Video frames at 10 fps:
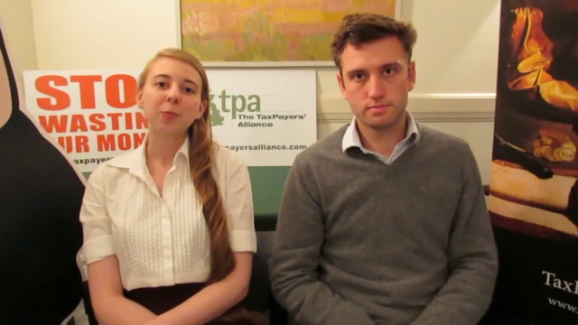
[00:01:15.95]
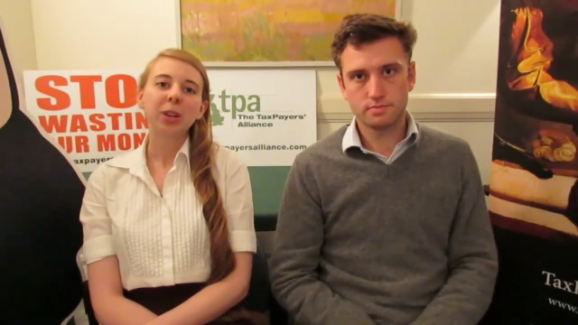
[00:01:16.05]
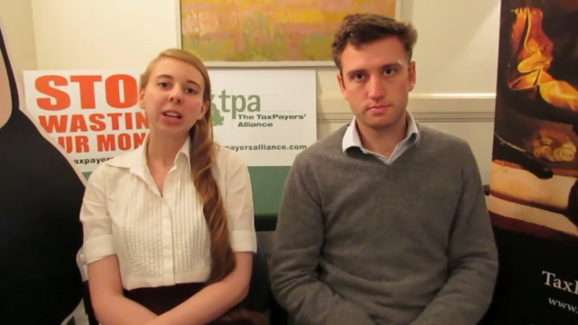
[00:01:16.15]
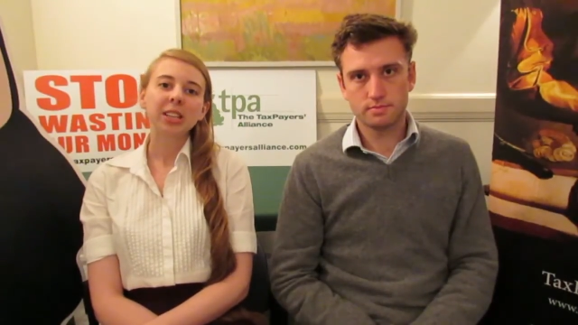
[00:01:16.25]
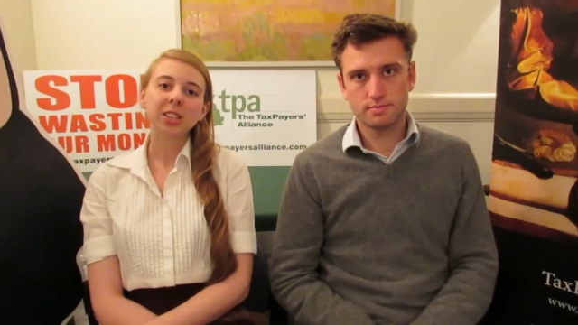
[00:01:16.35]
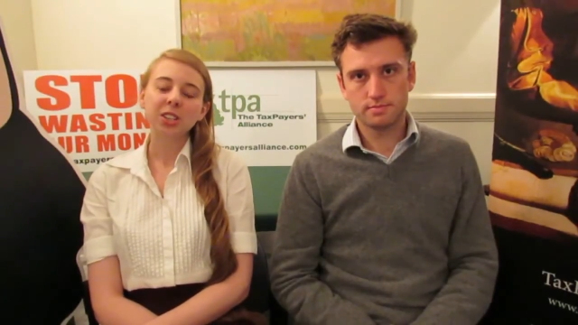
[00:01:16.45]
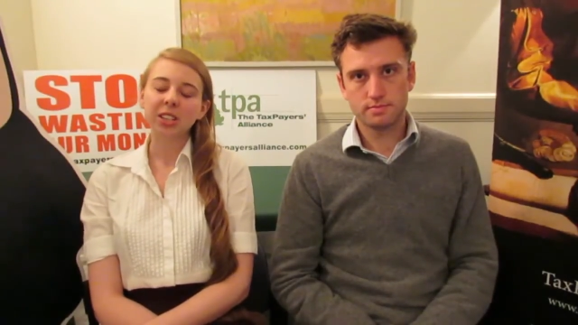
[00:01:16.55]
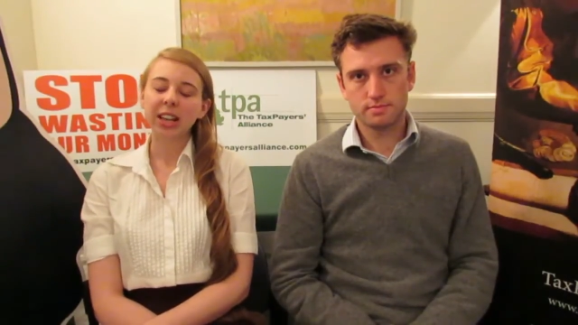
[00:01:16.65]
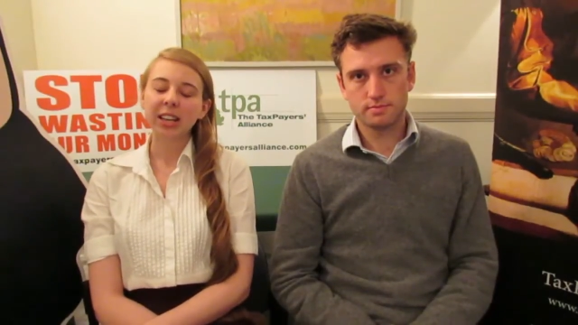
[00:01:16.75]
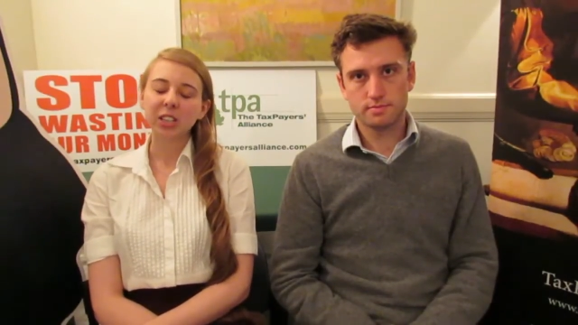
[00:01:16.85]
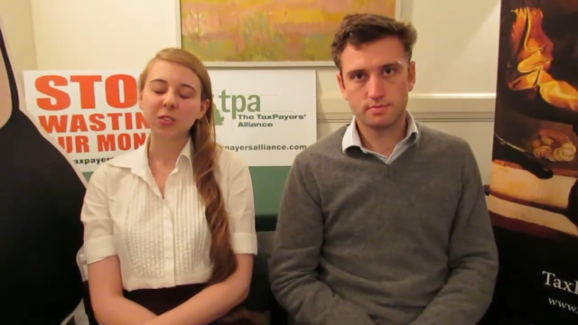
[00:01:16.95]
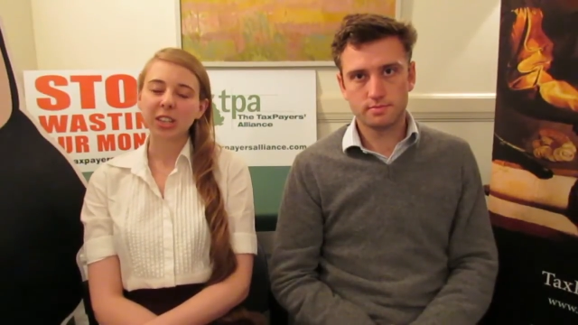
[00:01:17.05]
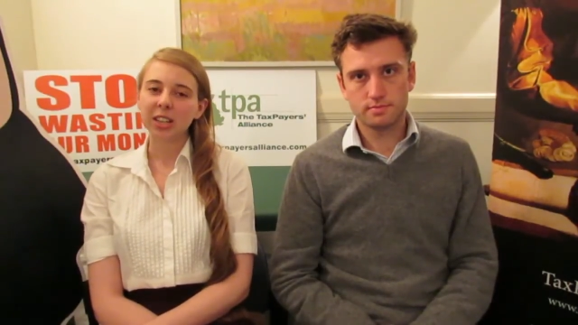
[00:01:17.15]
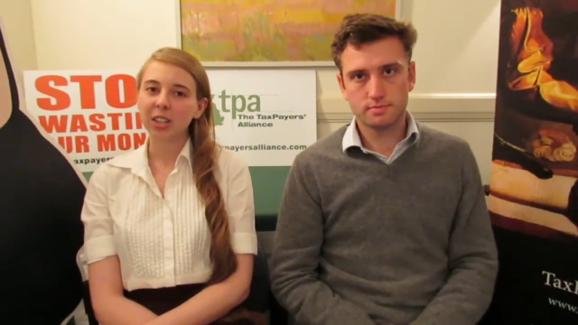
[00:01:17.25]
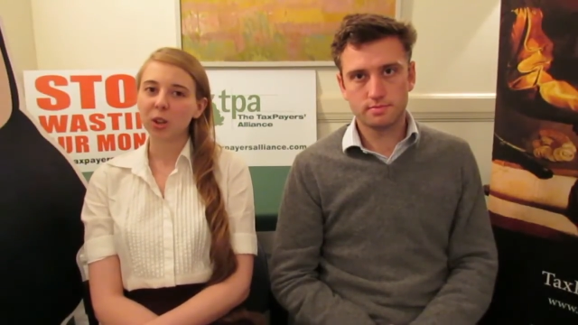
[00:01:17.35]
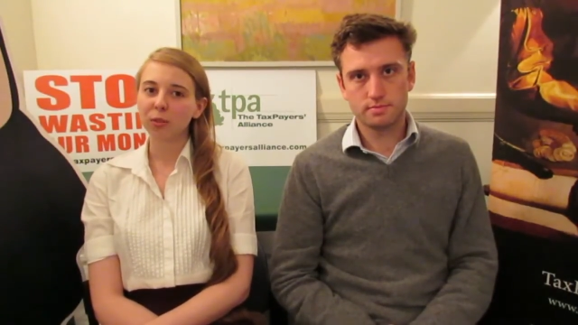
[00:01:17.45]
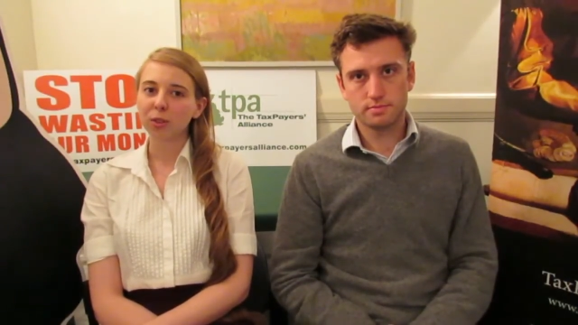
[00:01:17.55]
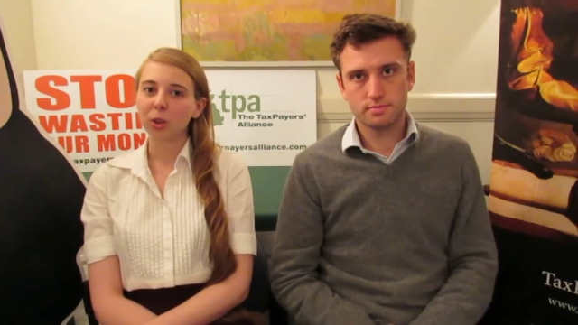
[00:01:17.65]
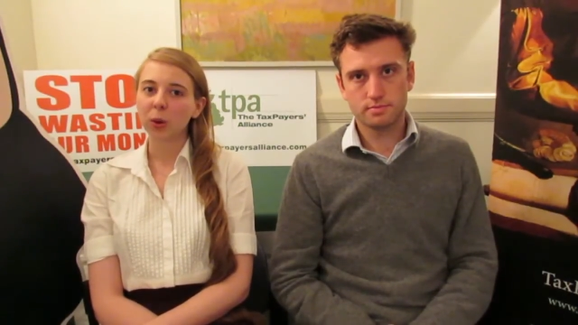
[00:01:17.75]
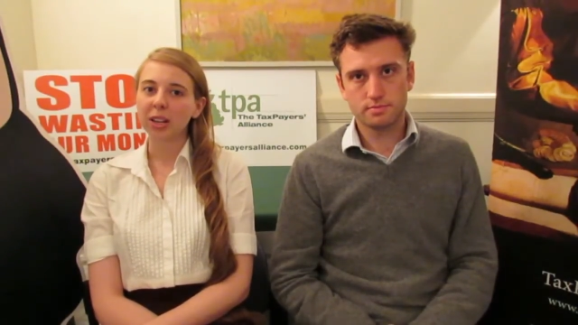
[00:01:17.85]
Speaker 1: But it isn't just a case of sending off
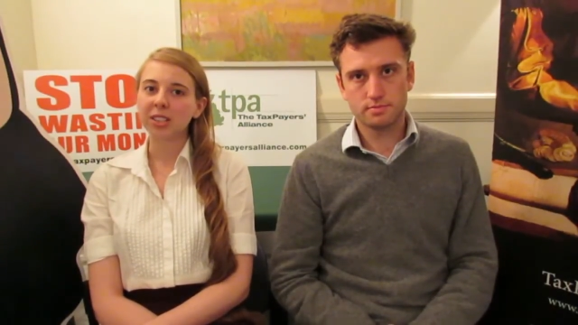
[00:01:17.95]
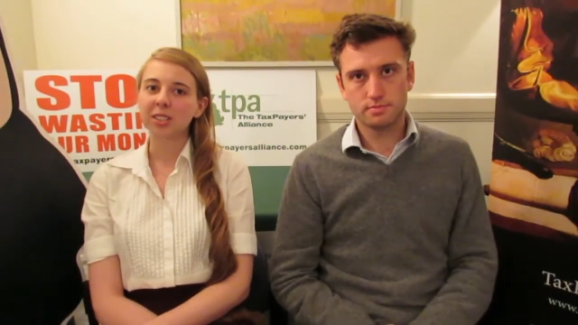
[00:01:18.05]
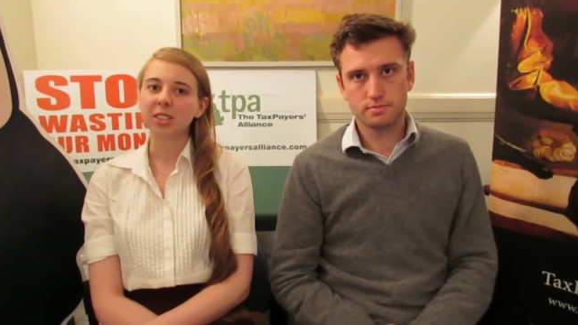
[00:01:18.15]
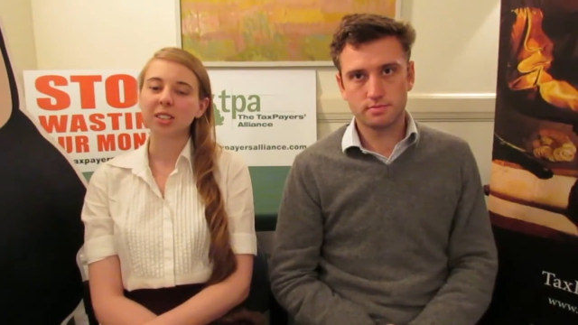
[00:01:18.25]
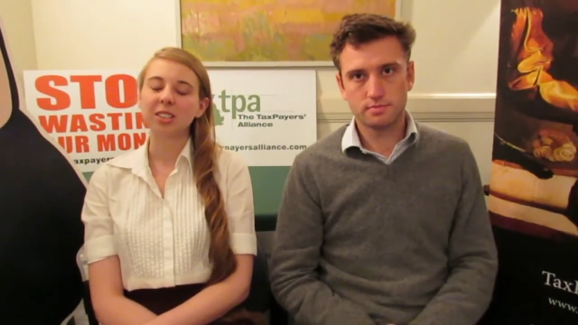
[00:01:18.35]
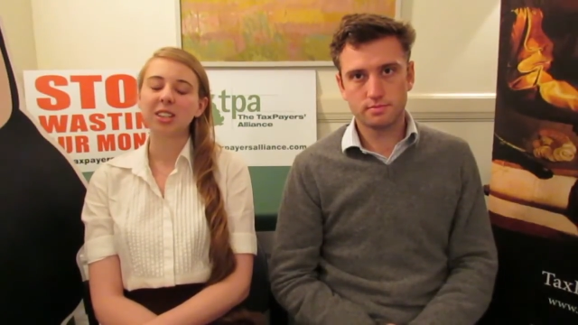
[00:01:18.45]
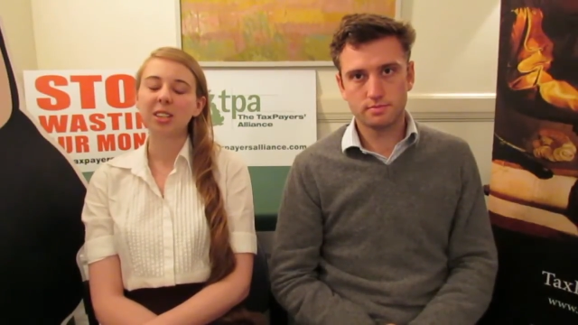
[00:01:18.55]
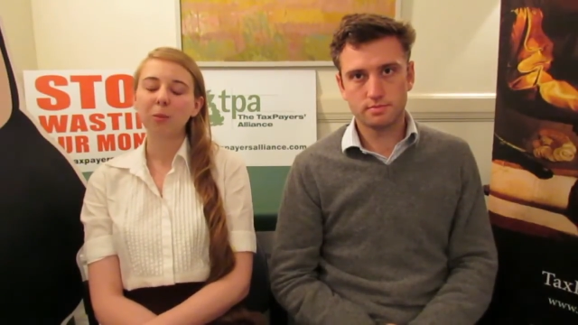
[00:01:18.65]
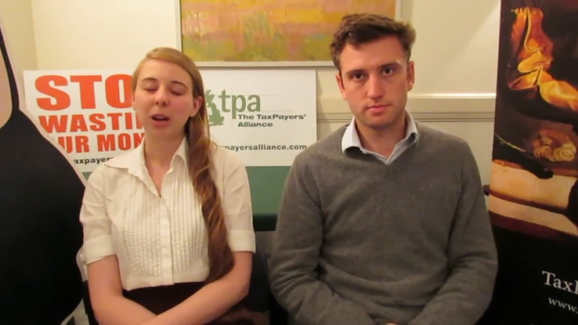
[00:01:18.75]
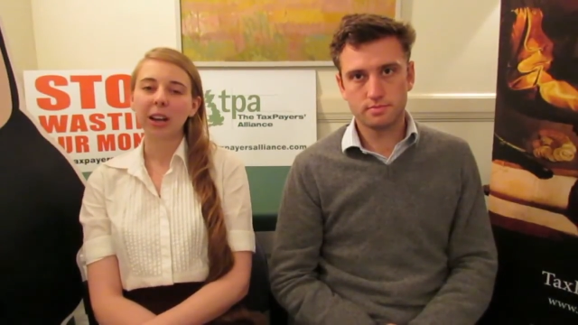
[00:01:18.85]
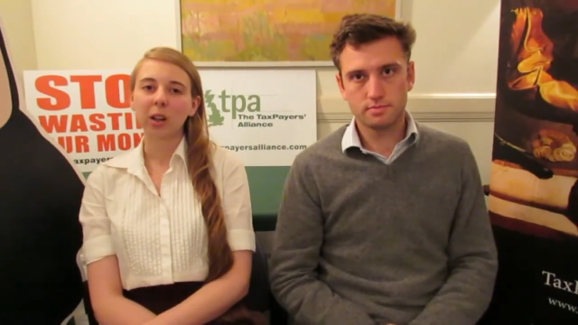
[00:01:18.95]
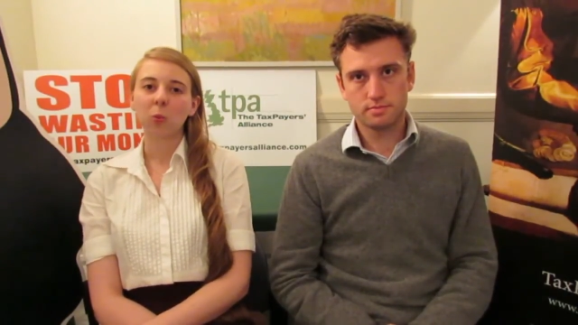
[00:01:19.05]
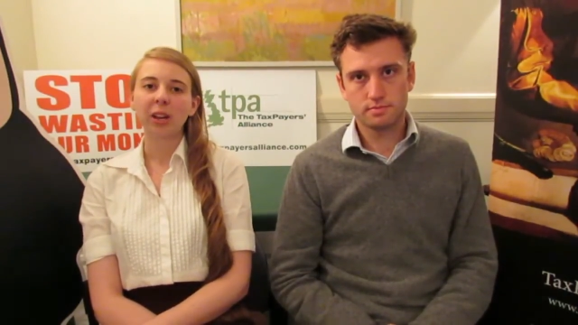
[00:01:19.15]
the requests and sitting back and